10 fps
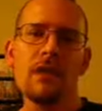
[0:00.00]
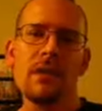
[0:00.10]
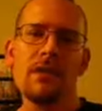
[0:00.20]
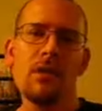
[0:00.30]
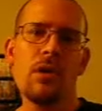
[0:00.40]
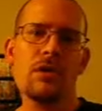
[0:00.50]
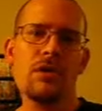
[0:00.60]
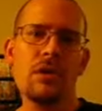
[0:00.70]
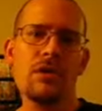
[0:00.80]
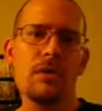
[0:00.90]
There's all
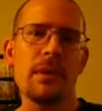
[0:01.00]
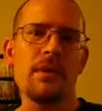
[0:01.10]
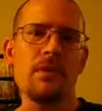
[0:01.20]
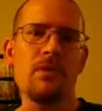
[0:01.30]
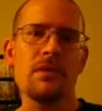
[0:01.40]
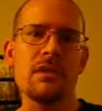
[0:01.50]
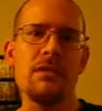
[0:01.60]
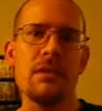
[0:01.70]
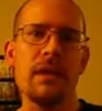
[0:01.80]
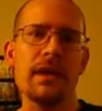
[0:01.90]
sorts of ways of using
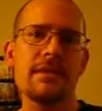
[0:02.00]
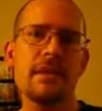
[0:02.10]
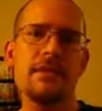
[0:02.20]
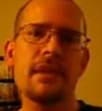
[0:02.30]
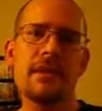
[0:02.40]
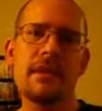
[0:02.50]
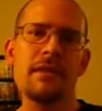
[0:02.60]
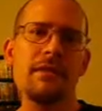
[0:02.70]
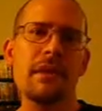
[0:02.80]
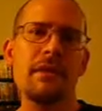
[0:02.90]
implants. Some of these
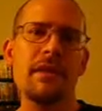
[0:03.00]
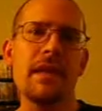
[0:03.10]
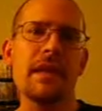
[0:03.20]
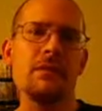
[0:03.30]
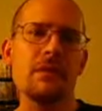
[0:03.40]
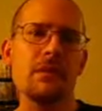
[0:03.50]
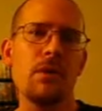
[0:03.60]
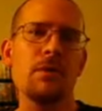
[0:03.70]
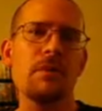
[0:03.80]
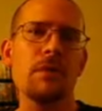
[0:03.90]
things are very dangerous, and
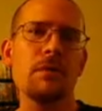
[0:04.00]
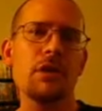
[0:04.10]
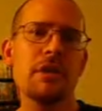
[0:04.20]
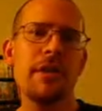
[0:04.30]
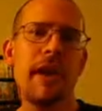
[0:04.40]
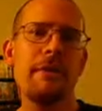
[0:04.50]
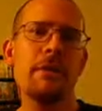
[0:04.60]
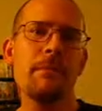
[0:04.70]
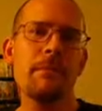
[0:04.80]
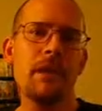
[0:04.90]
most people shouldn't have
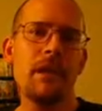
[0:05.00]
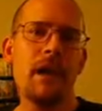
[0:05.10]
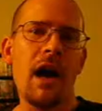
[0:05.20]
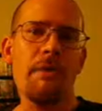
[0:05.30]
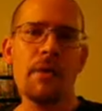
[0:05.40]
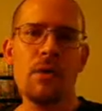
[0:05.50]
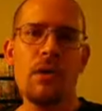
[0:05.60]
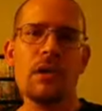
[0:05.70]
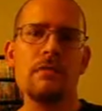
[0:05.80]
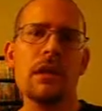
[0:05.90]
them. I've been
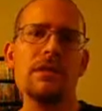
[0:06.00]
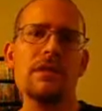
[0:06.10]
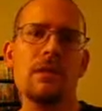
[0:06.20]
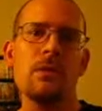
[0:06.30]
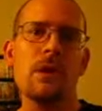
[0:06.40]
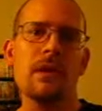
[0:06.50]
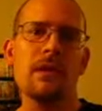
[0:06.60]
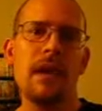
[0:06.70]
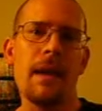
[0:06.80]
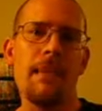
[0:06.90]
talking about this a long
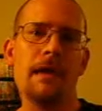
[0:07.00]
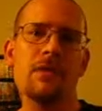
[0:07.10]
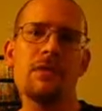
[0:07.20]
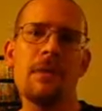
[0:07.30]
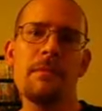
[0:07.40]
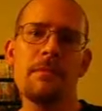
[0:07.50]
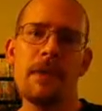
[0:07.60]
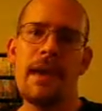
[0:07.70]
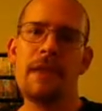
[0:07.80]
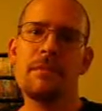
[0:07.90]
time. I know some of
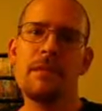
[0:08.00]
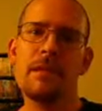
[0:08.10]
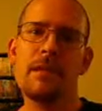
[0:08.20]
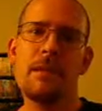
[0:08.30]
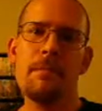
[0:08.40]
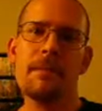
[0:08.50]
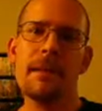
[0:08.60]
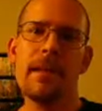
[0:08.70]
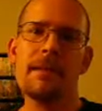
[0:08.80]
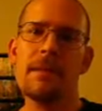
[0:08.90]
them are ex-prisoner
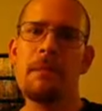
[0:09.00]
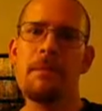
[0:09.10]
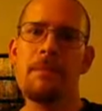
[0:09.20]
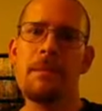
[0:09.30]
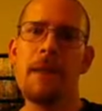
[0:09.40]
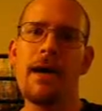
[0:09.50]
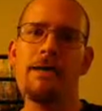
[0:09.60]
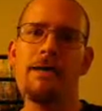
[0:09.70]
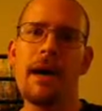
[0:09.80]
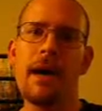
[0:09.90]
implants, some of them are
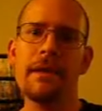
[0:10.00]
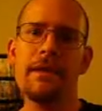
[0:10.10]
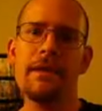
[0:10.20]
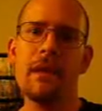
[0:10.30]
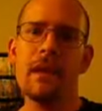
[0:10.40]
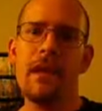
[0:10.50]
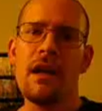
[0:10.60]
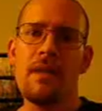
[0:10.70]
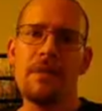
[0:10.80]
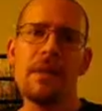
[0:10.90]
modified,
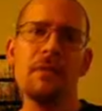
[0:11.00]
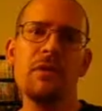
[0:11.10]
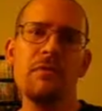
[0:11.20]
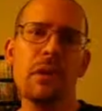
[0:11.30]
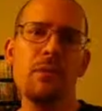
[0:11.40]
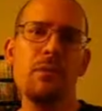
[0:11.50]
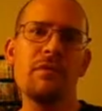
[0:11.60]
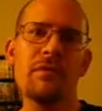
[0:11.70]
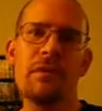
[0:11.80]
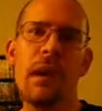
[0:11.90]
and people have been
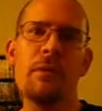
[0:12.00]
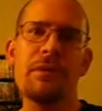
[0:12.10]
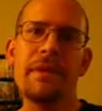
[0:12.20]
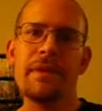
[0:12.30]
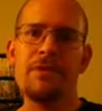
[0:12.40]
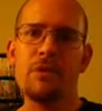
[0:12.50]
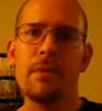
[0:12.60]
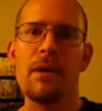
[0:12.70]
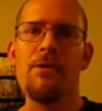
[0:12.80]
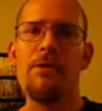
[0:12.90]
moving around with these for
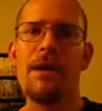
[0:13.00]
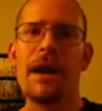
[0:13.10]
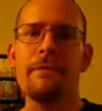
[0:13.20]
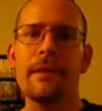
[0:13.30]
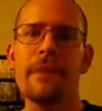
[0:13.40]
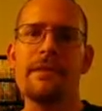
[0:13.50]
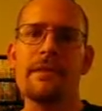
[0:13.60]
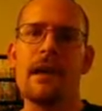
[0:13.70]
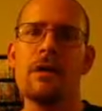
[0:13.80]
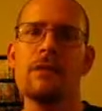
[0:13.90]
about 5 years
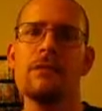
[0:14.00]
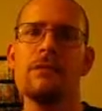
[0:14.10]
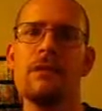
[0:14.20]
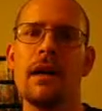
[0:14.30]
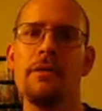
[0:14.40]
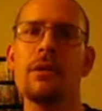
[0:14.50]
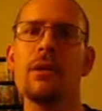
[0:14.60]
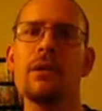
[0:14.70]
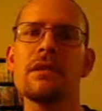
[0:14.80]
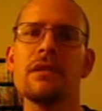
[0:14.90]
now, I've
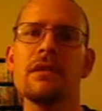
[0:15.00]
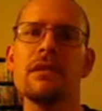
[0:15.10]
noticed.